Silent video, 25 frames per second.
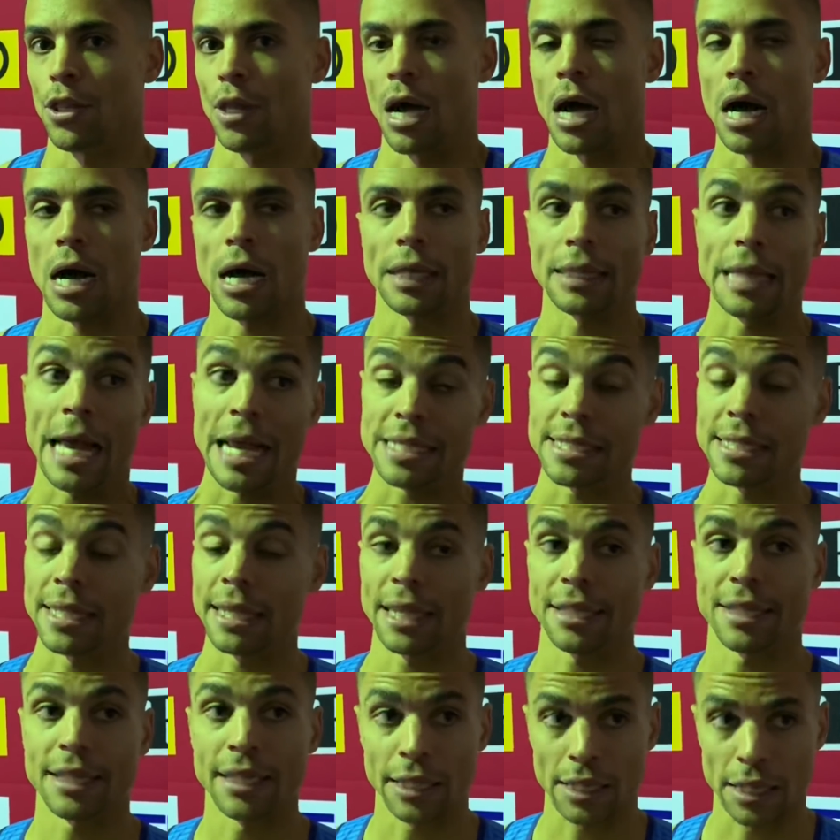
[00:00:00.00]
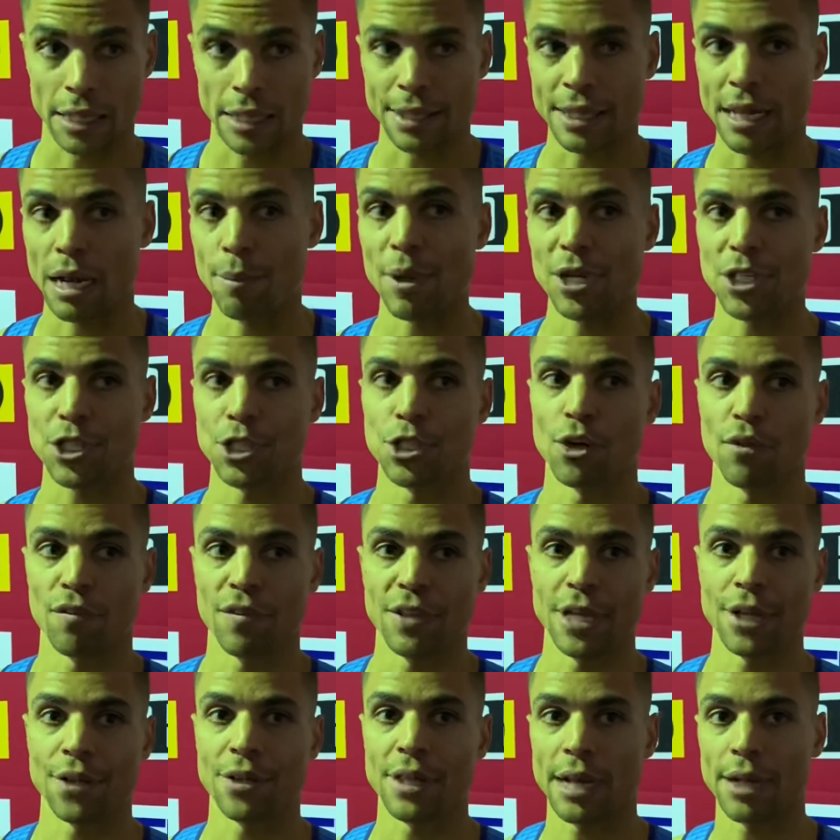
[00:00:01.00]
last thing I think that I mentioned
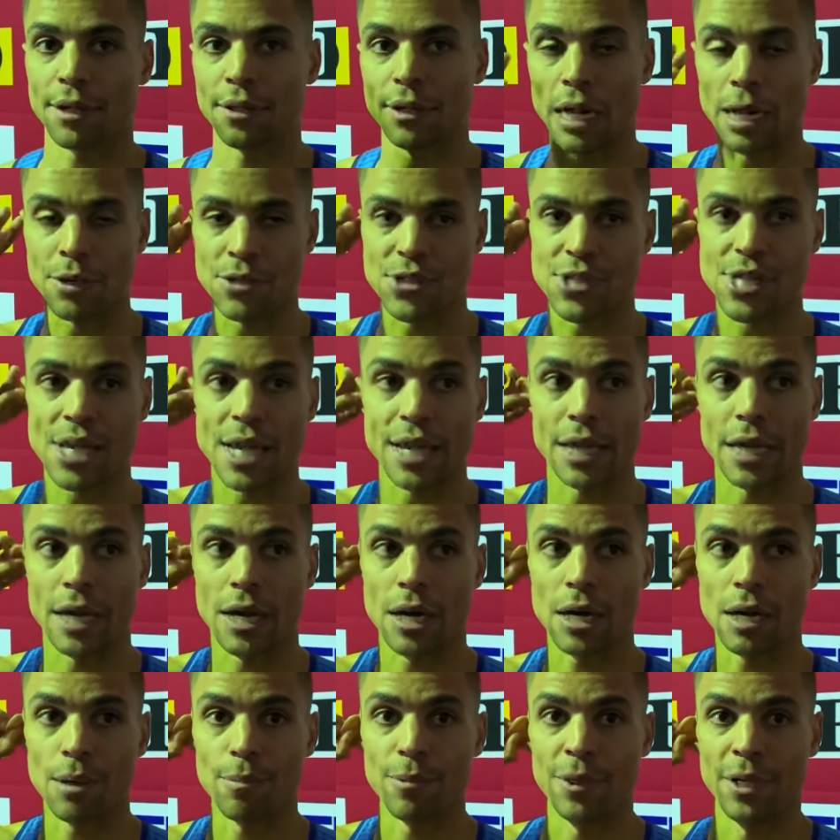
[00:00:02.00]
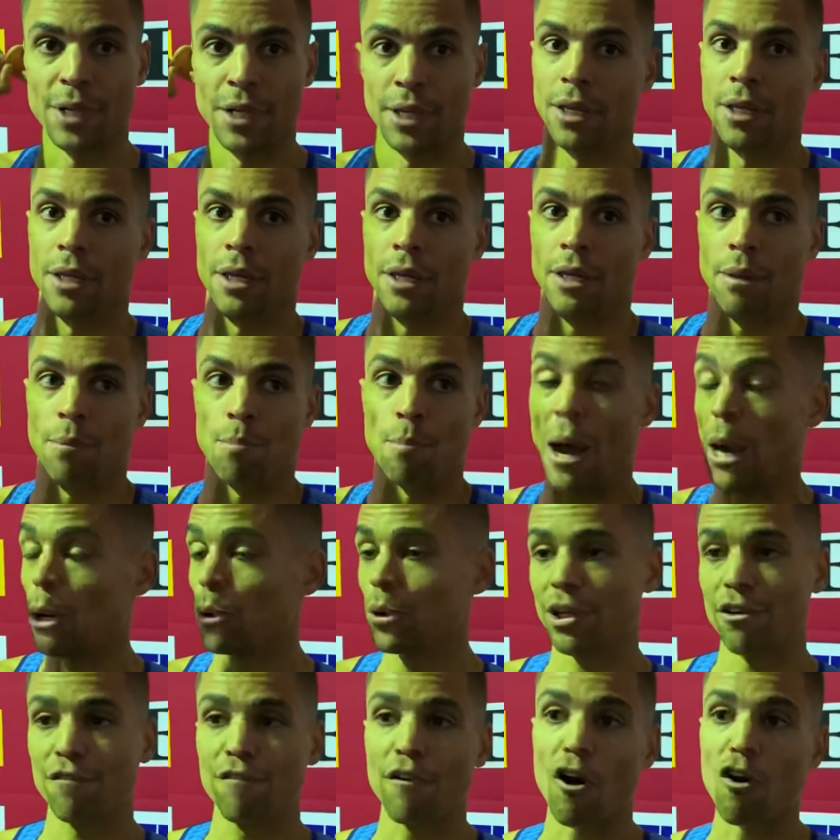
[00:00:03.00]
over there that I'd say, my
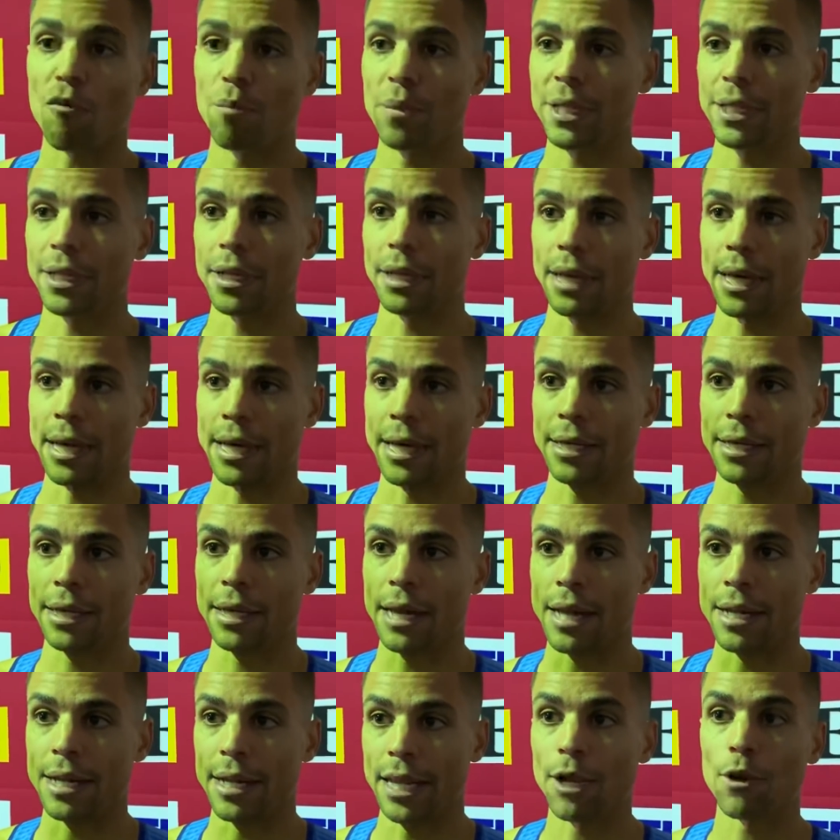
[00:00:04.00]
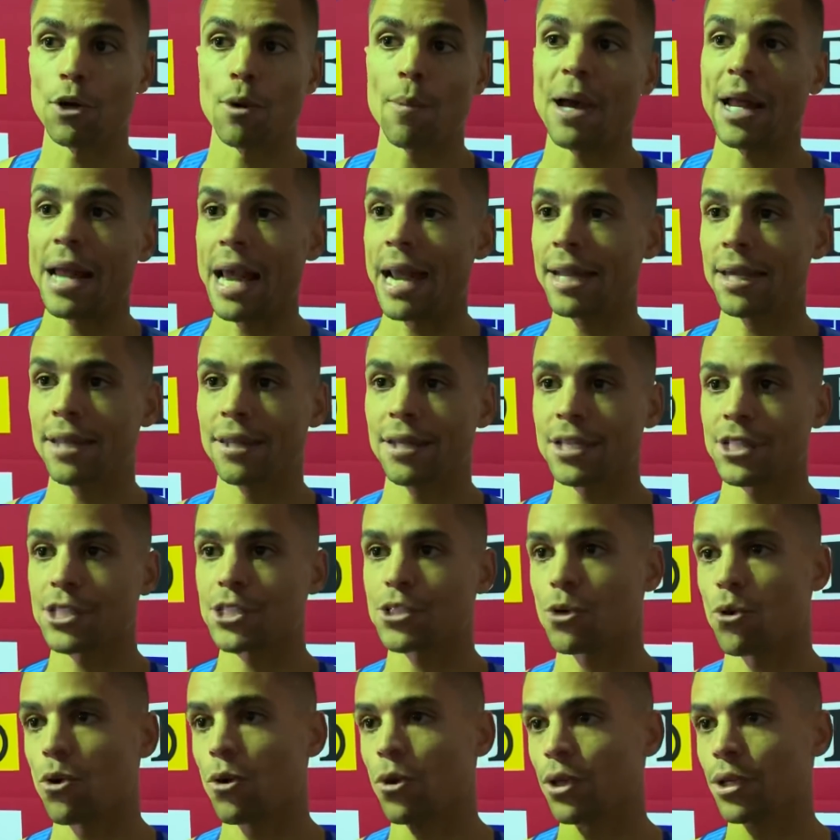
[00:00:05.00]
only involvement in hearing about any of this
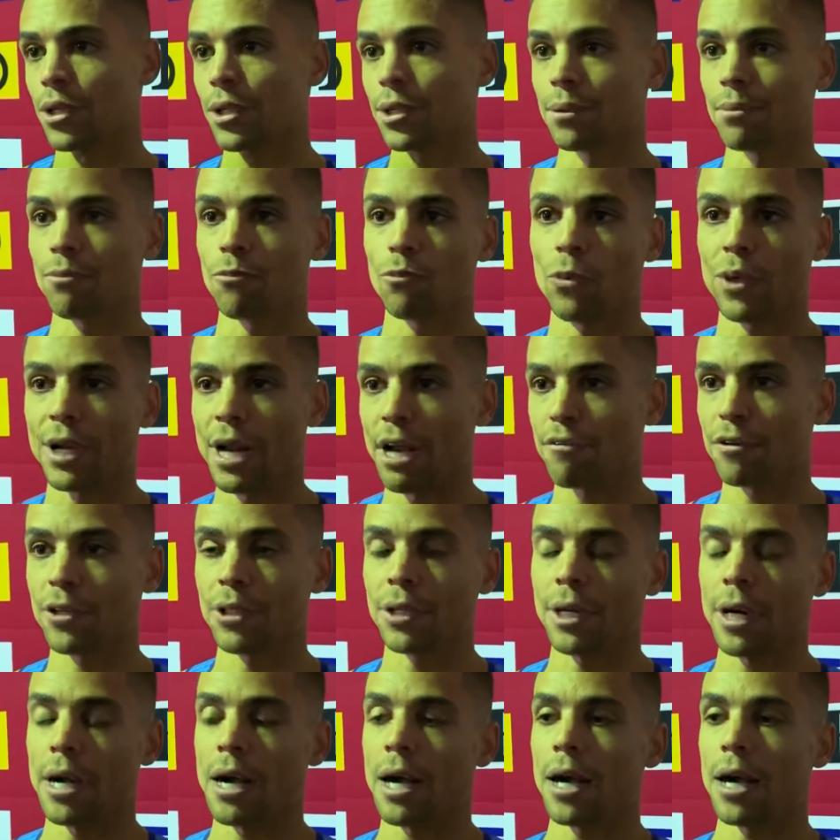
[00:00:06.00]
or whatever